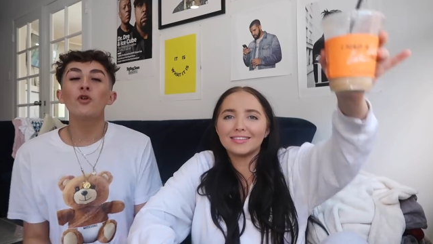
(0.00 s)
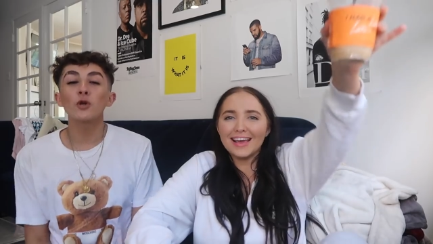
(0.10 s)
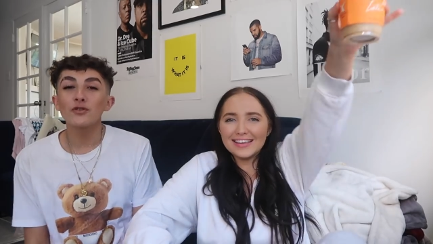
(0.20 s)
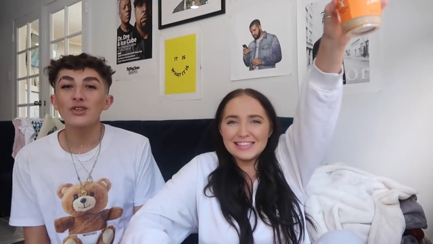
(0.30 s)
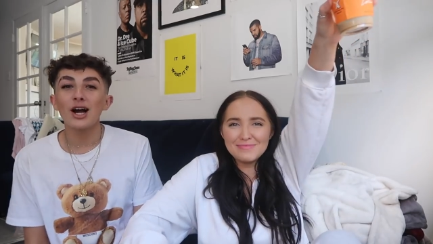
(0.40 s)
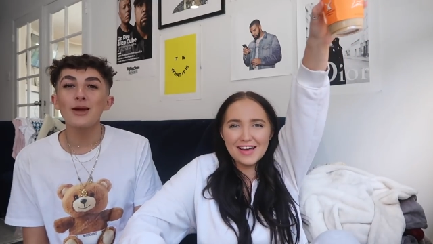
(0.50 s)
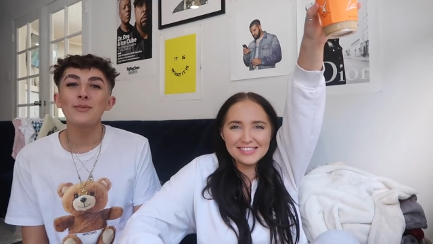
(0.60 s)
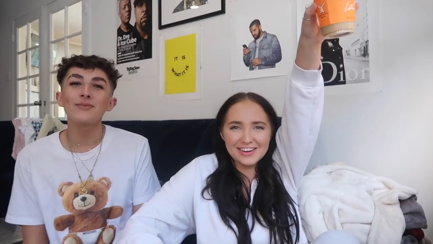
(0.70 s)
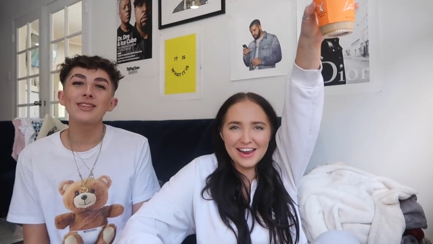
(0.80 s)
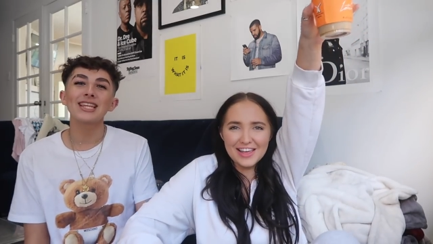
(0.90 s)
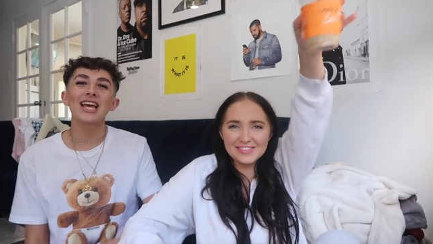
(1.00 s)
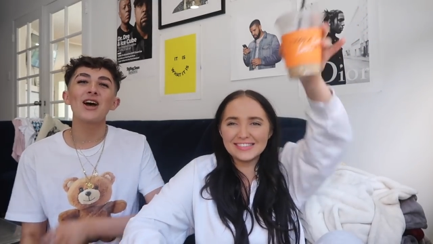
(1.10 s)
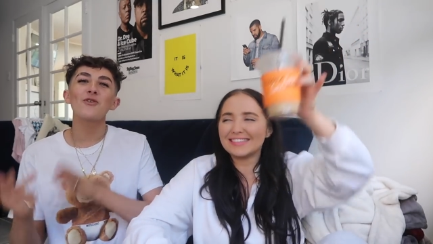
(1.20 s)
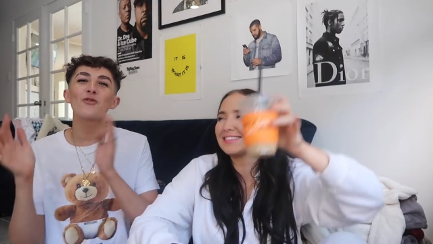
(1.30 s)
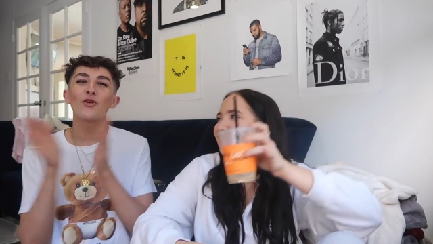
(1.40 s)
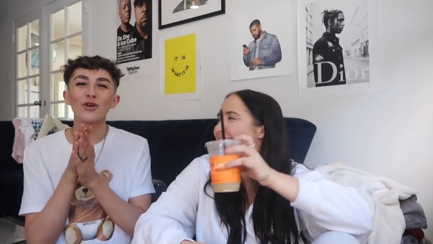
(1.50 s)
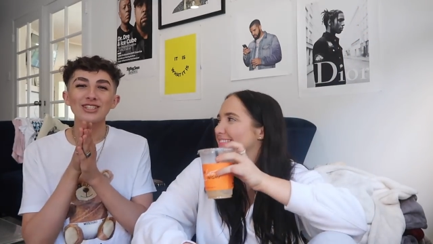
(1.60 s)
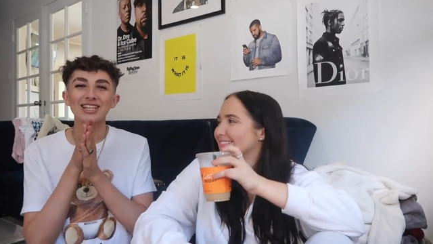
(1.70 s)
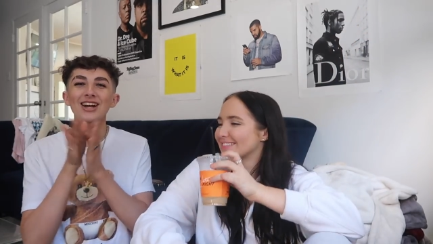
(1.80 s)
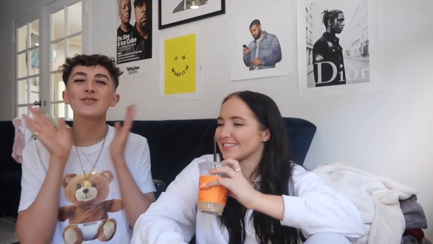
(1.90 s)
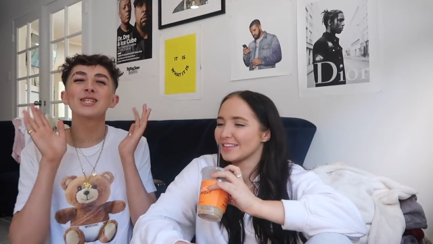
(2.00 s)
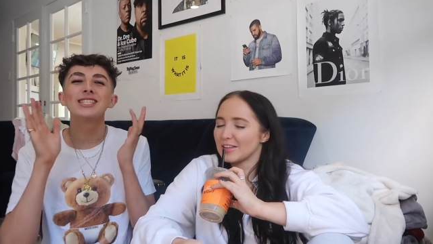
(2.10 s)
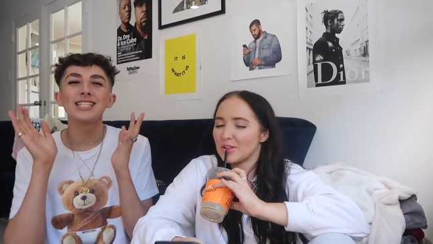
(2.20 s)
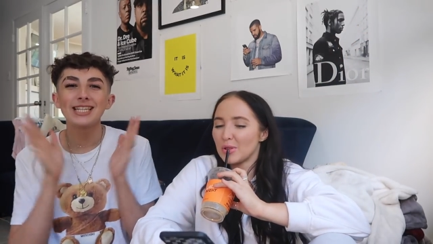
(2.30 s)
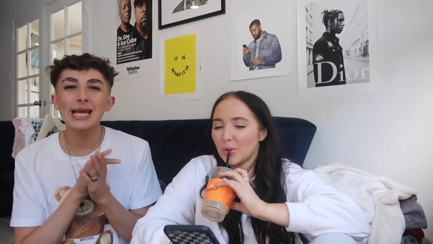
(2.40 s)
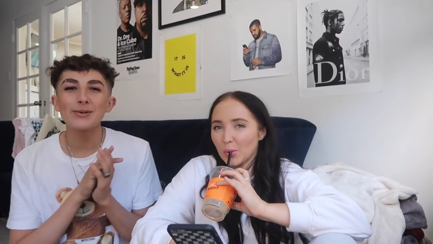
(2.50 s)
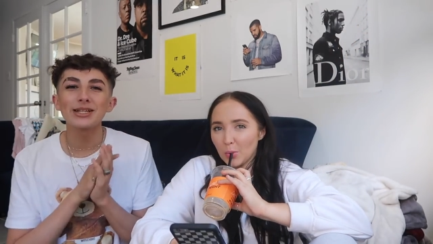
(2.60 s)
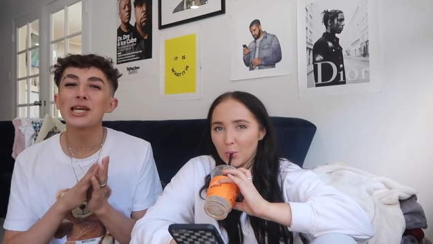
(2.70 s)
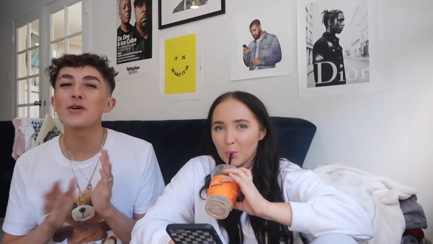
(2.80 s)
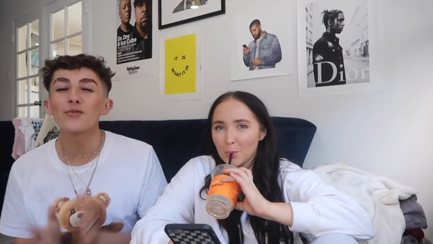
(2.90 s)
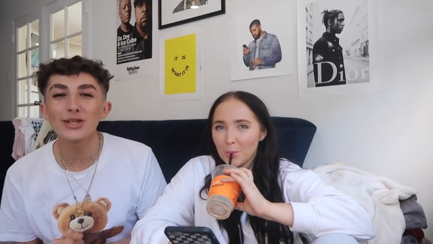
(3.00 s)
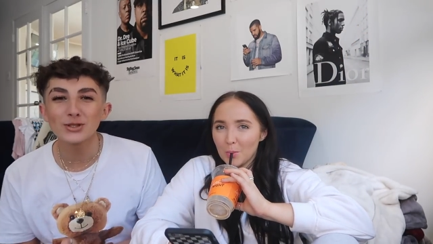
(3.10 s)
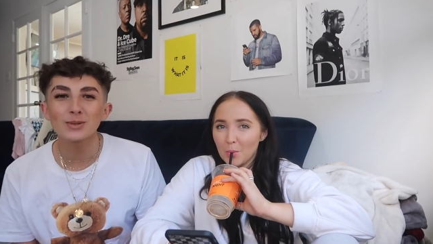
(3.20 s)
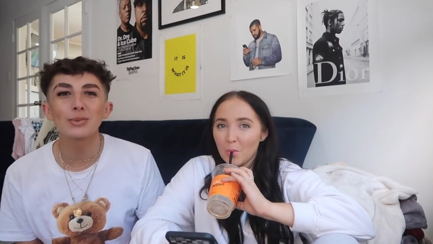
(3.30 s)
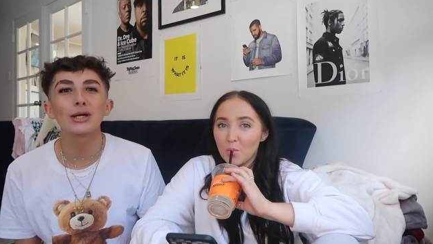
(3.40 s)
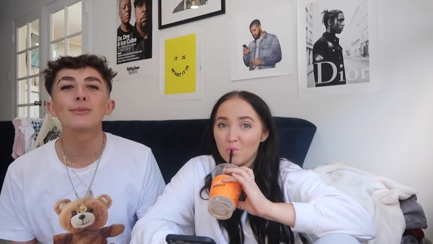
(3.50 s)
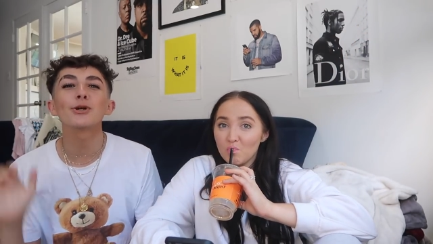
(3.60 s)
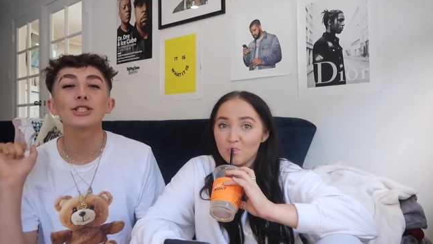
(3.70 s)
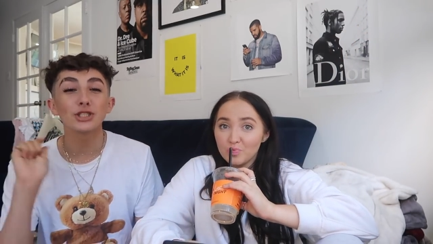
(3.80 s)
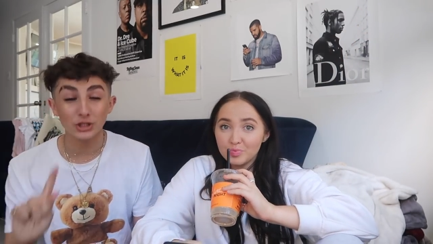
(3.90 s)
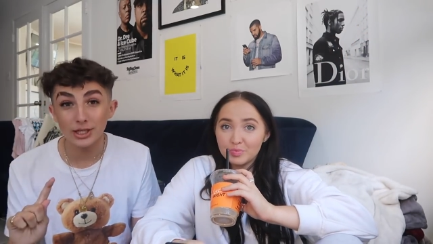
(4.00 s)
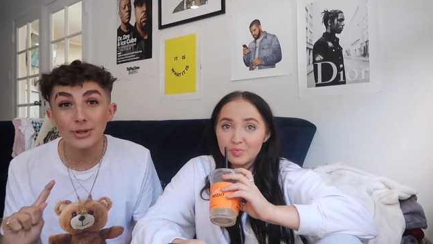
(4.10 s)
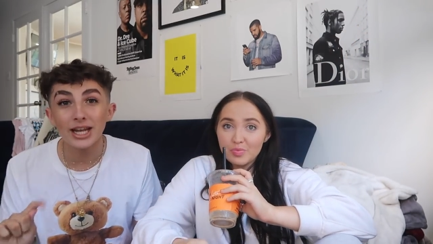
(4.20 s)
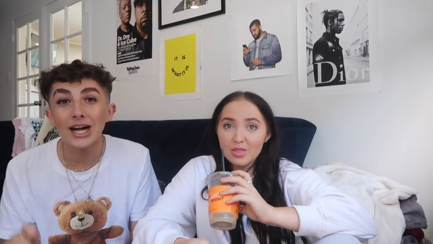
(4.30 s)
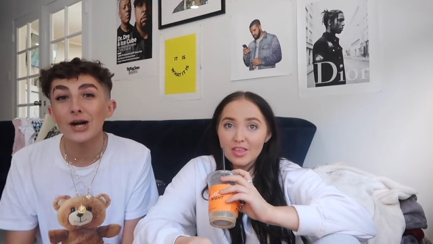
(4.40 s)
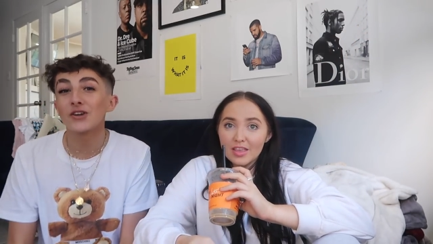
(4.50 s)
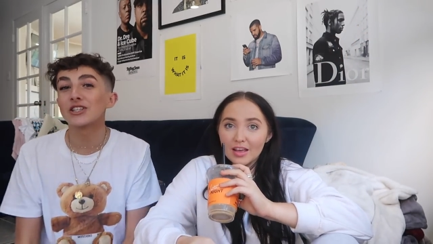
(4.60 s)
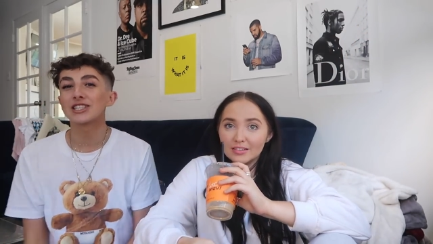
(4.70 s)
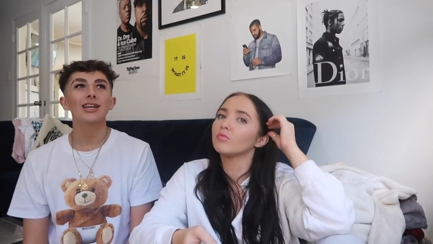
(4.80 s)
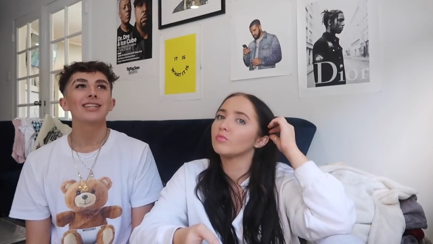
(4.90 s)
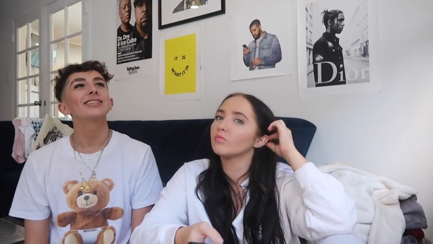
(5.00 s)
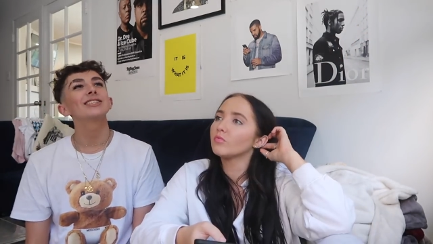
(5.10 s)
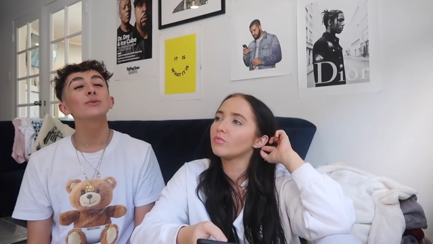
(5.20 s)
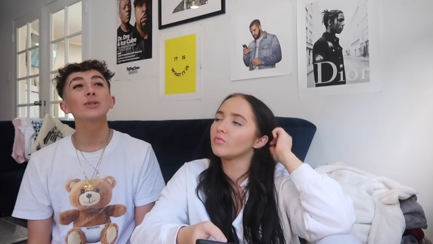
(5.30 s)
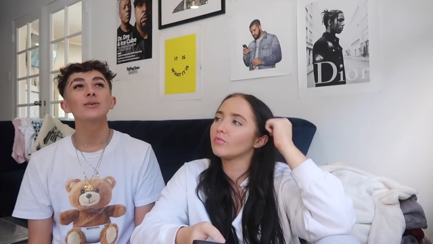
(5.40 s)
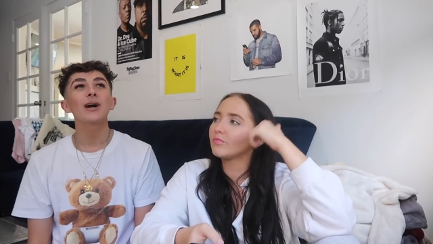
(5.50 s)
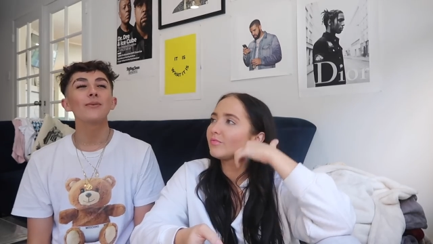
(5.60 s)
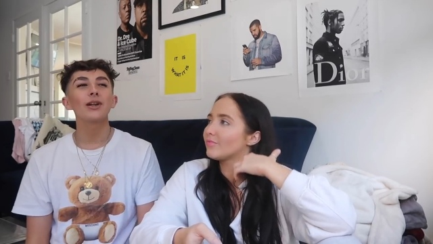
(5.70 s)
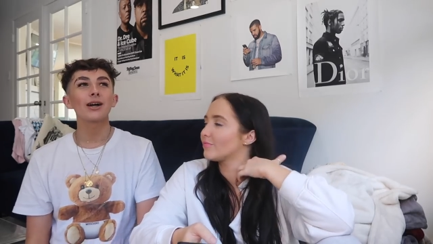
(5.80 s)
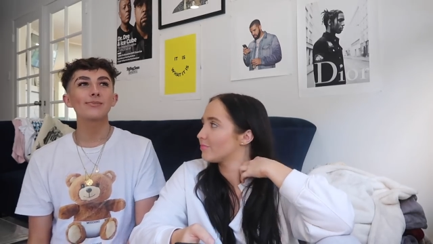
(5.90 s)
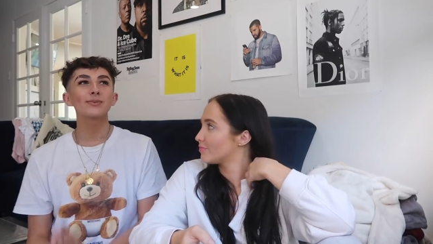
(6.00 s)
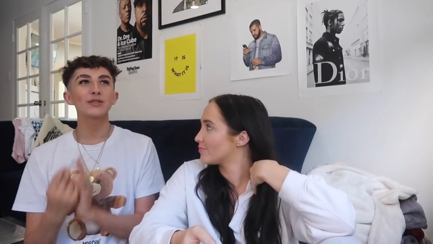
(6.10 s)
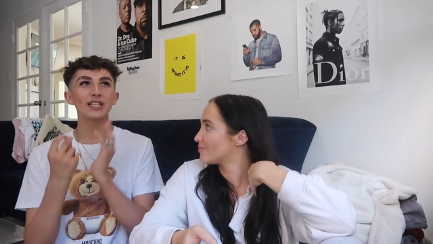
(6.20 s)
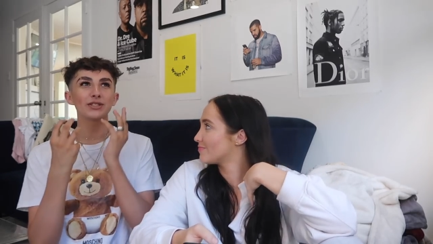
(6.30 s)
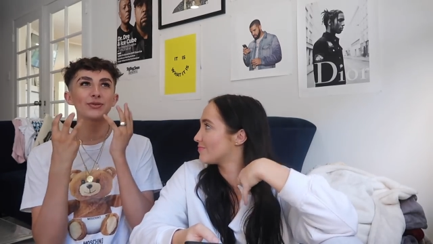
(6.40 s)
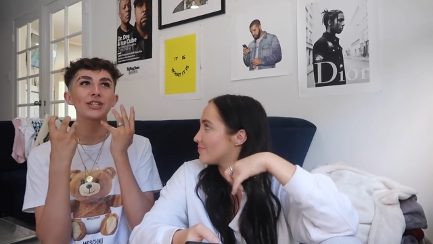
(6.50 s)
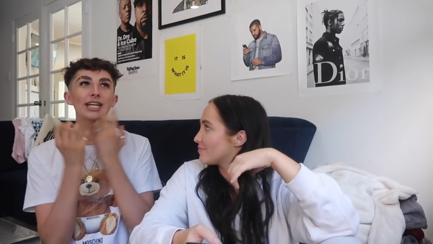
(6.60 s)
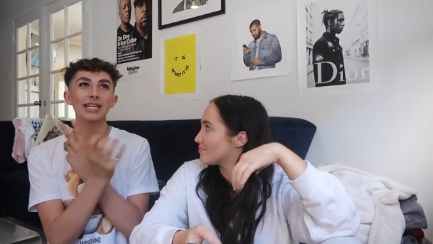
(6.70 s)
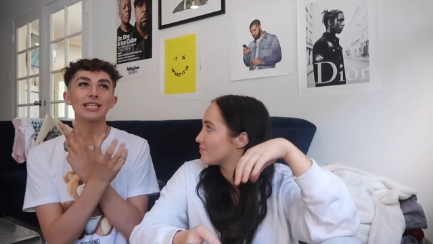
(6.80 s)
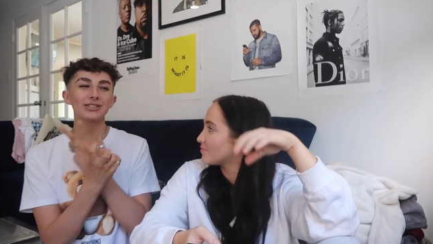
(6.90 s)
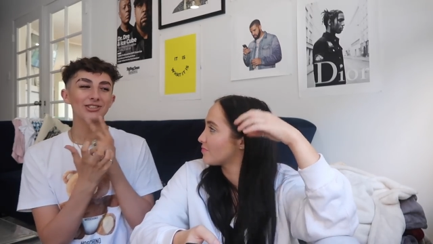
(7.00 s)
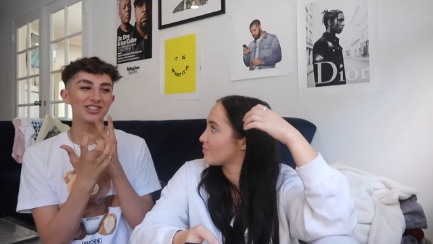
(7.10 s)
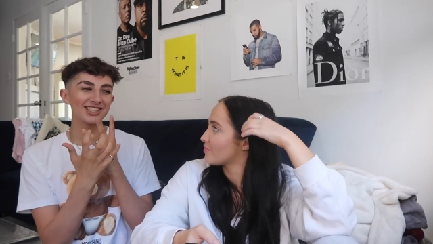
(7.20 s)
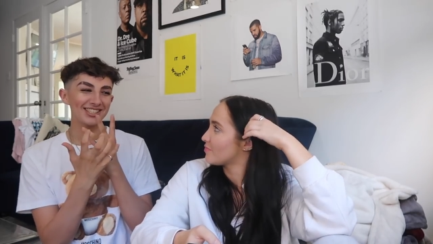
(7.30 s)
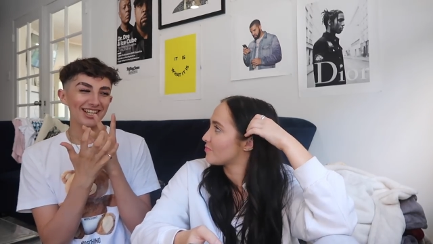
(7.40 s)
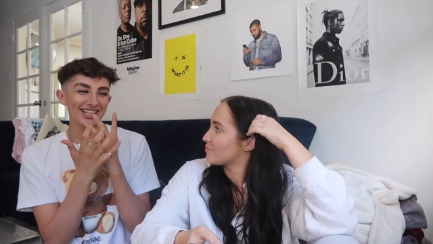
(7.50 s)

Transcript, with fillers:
Speaker 1: Forrest Musgraves.
Speaker 2: Four Diamonds, Name on It, featuring Burna Boy. Stream it now. Okay, this is really, I'm, I'm obsessed with a Glee song.